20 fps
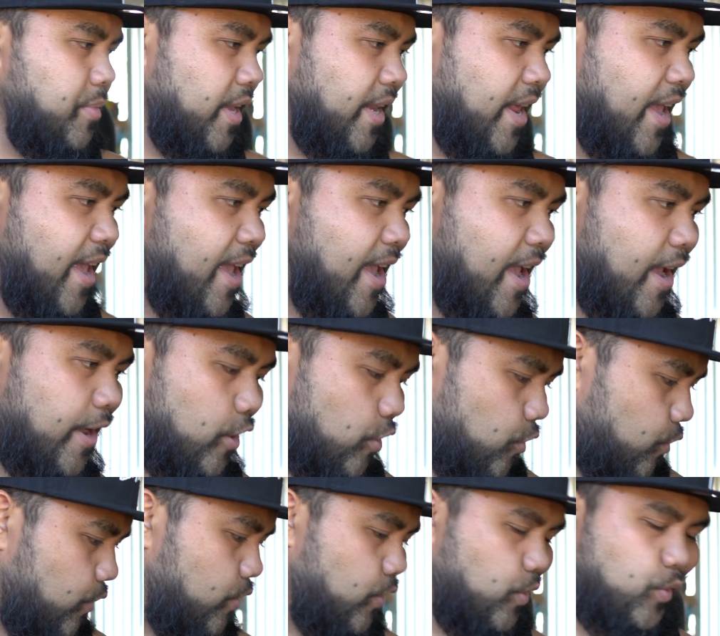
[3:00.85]
me get a
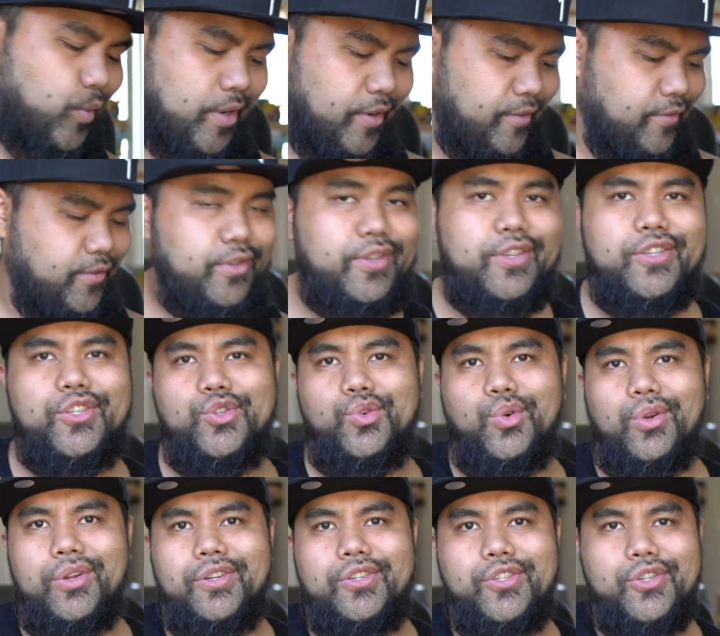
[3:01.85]
hanger real quick for this
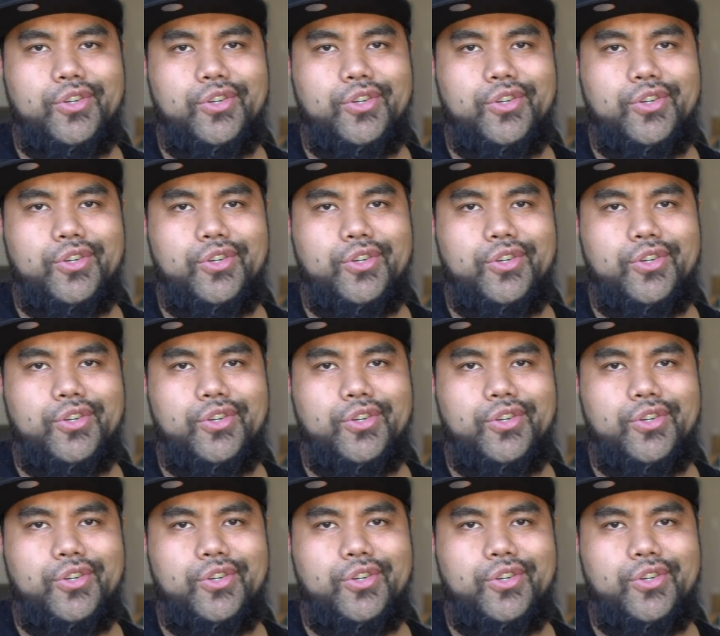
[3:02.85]
Jordan